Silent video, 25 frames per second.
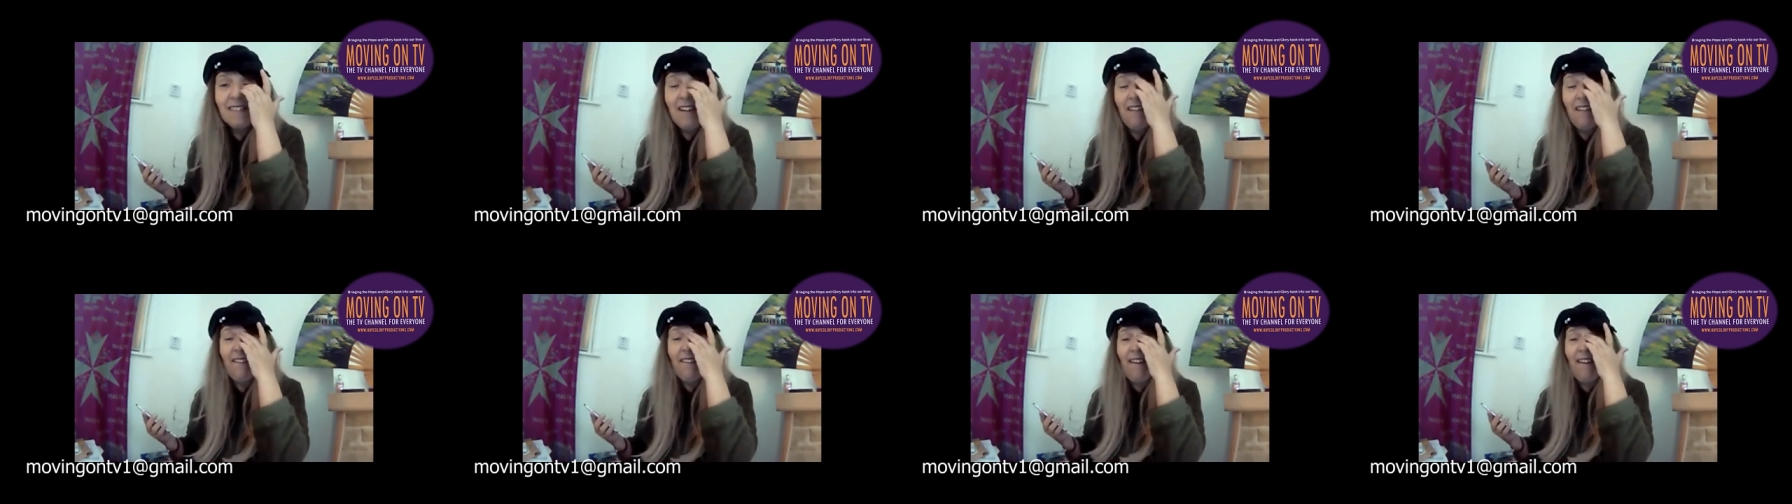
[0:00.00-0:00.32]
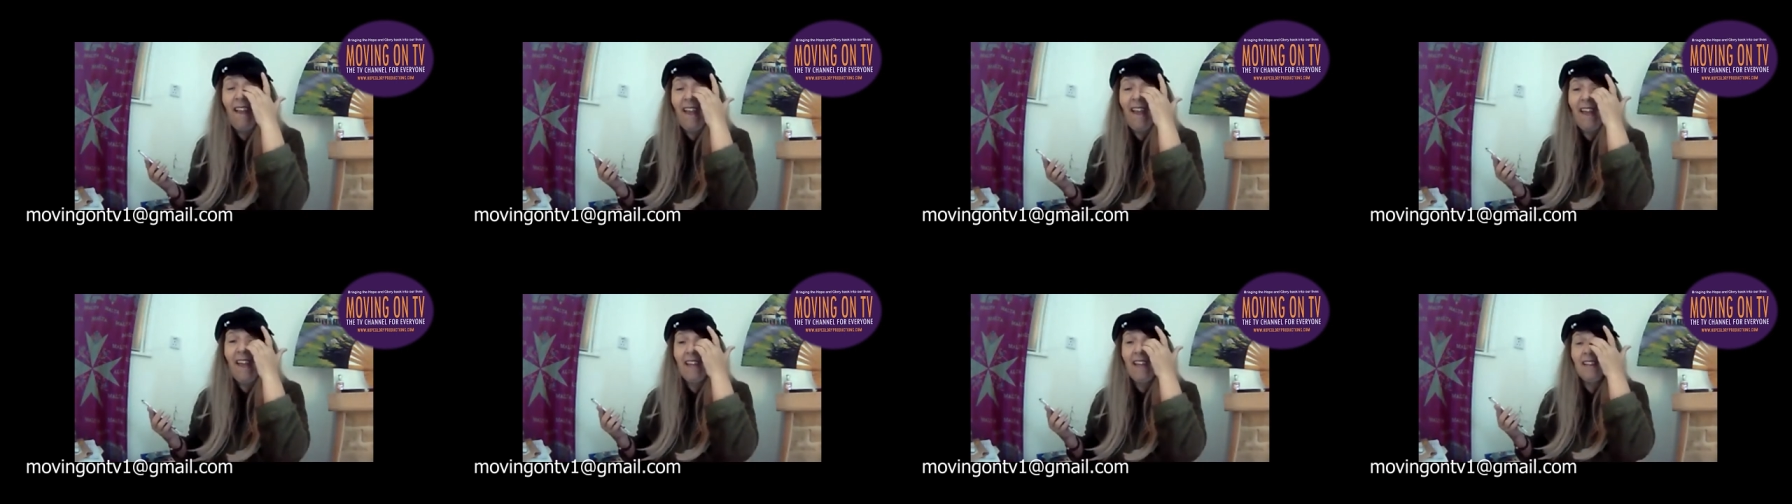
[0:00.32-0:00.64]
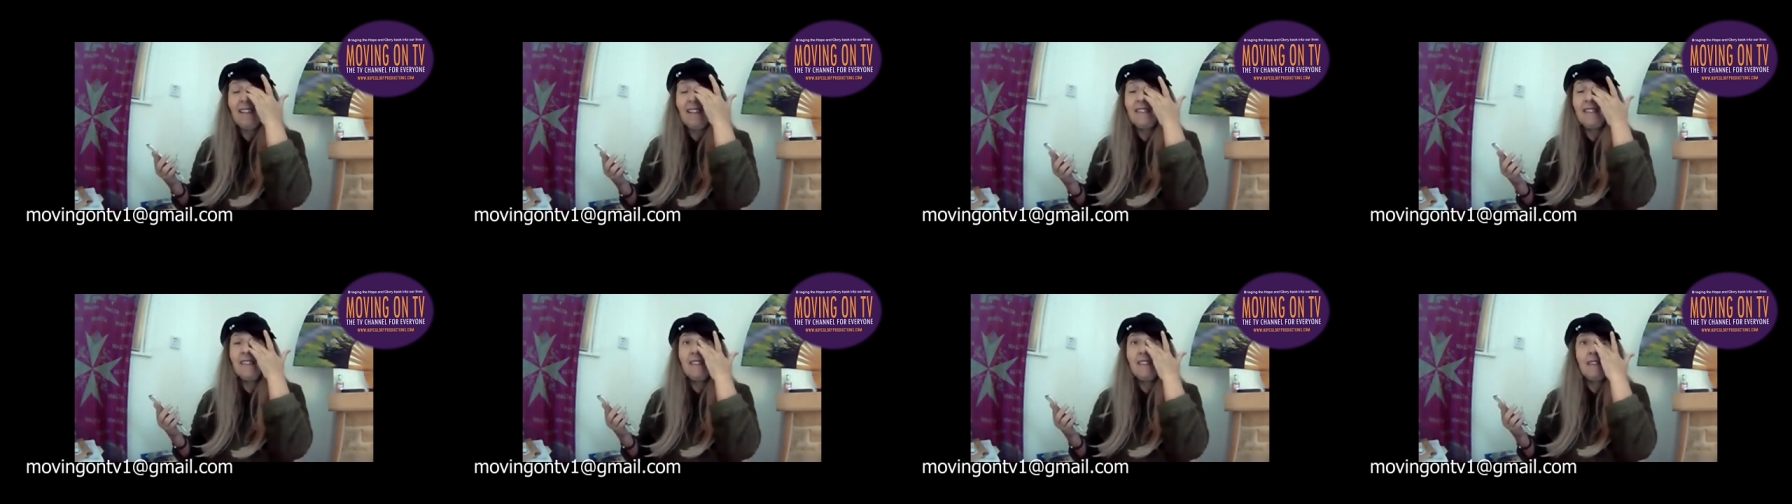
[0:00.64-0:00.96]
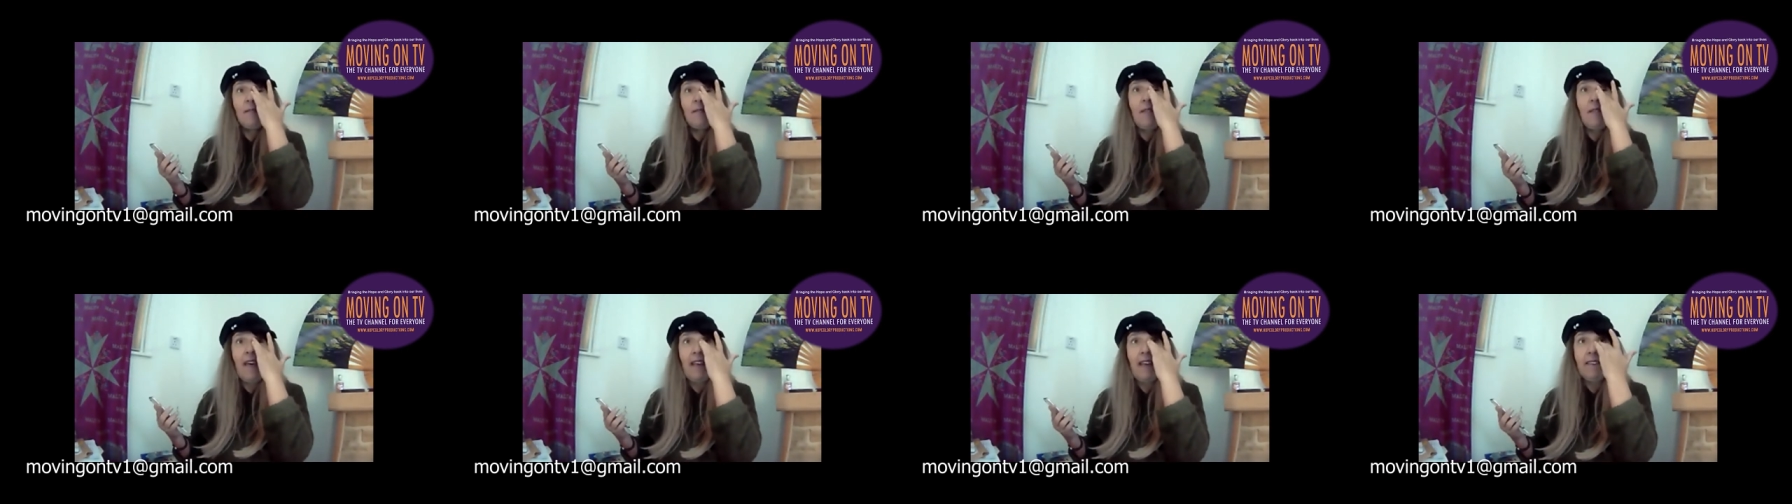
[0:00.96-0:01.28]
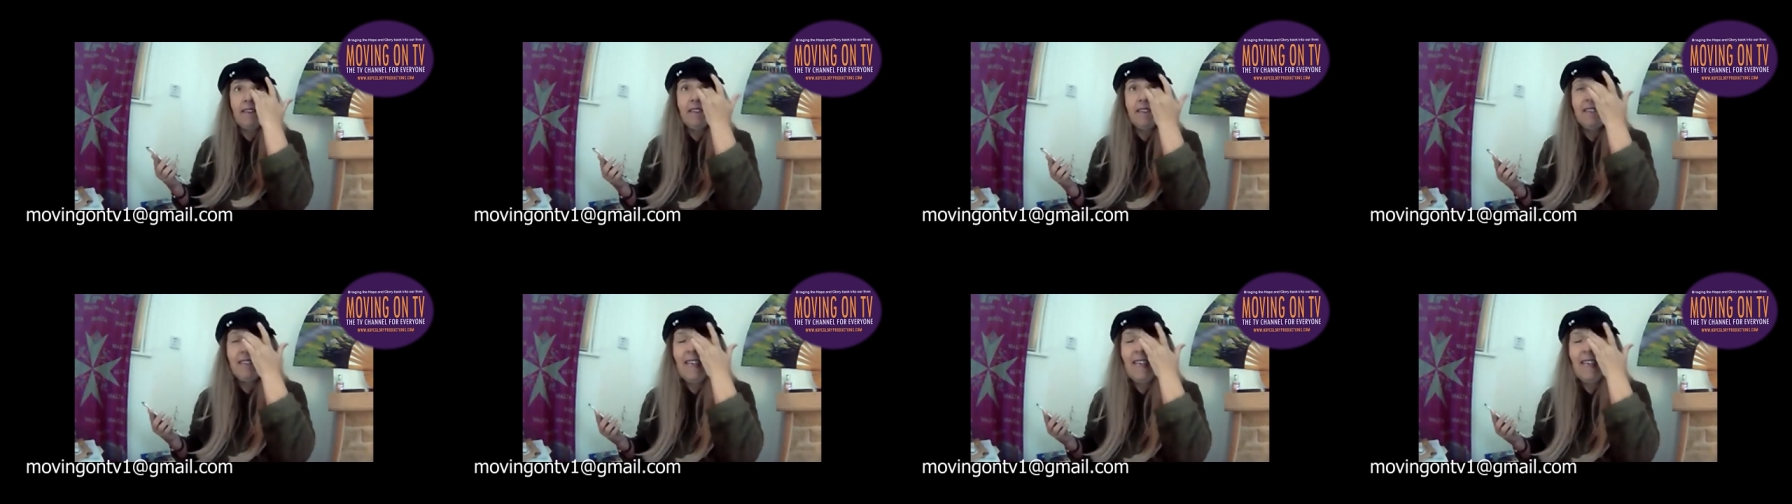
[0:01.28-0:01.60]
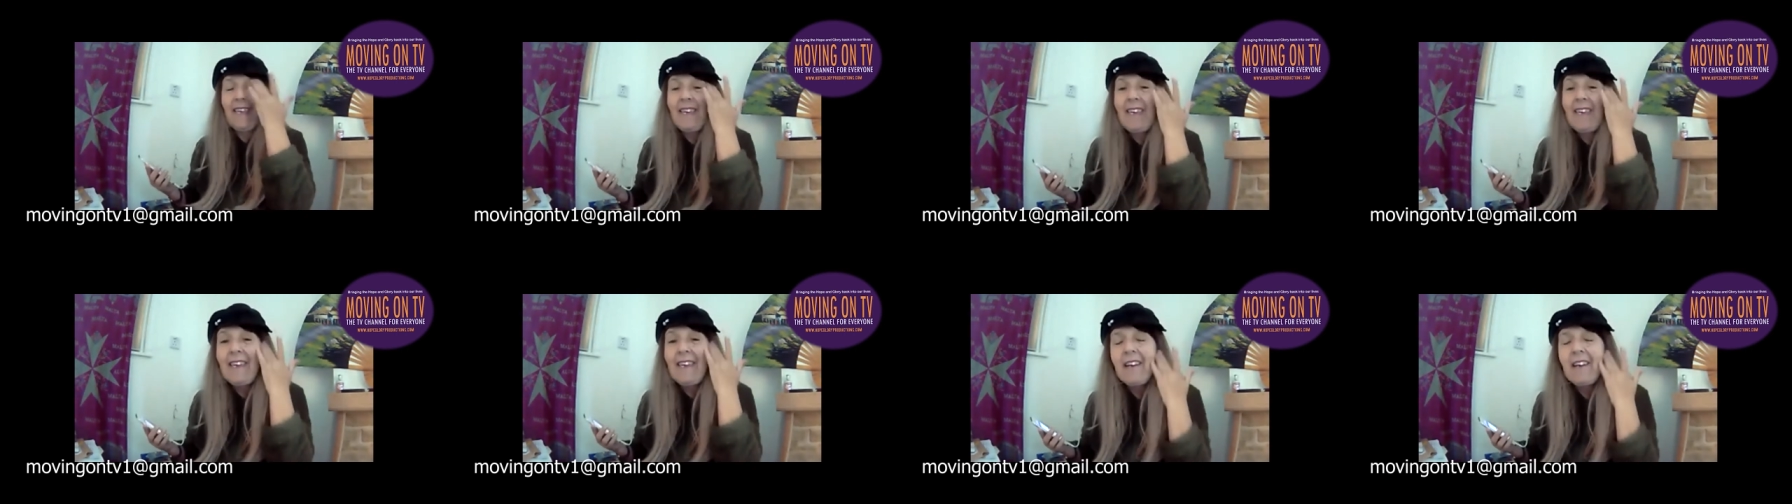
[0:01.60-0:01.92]
okay? That's the
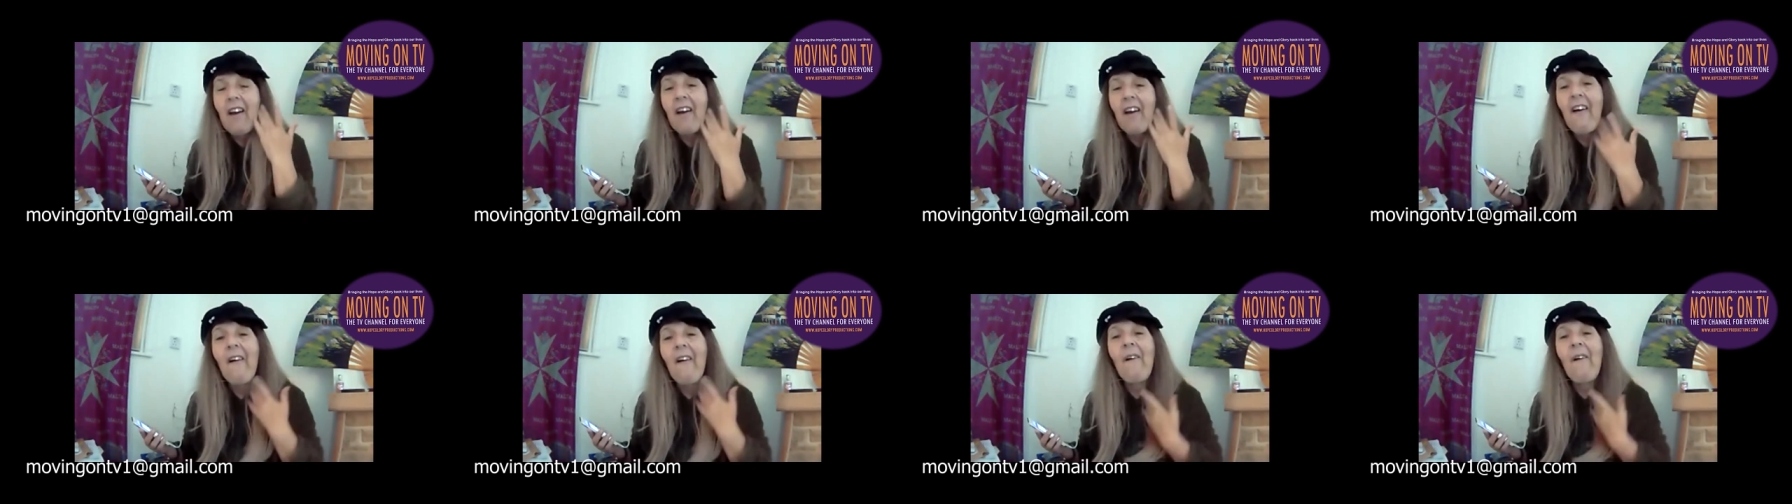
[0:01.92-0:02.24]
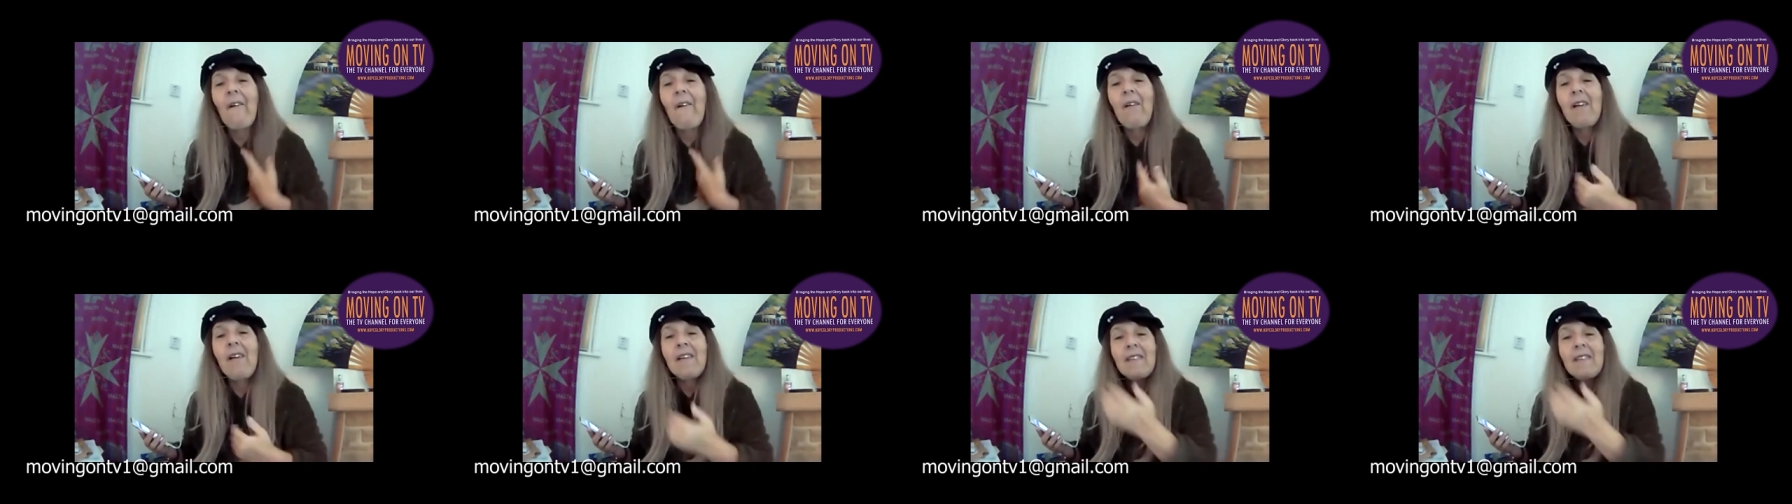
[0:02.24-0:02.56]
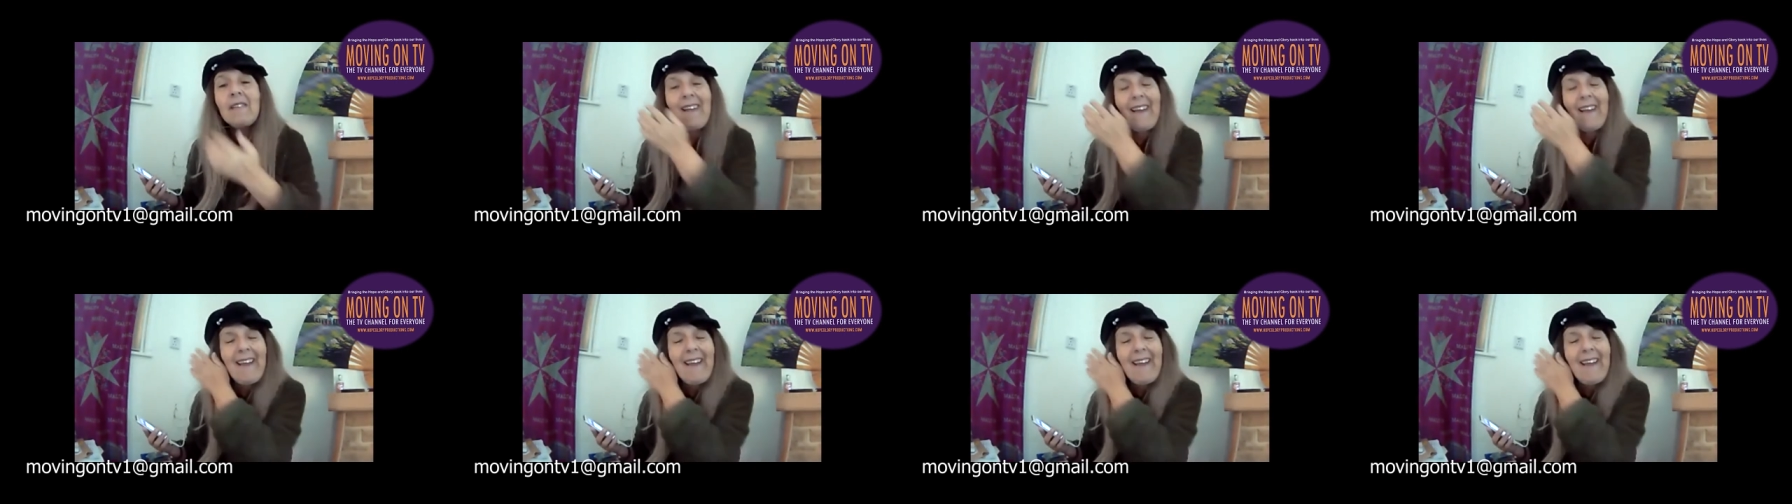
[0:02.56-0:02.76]
ego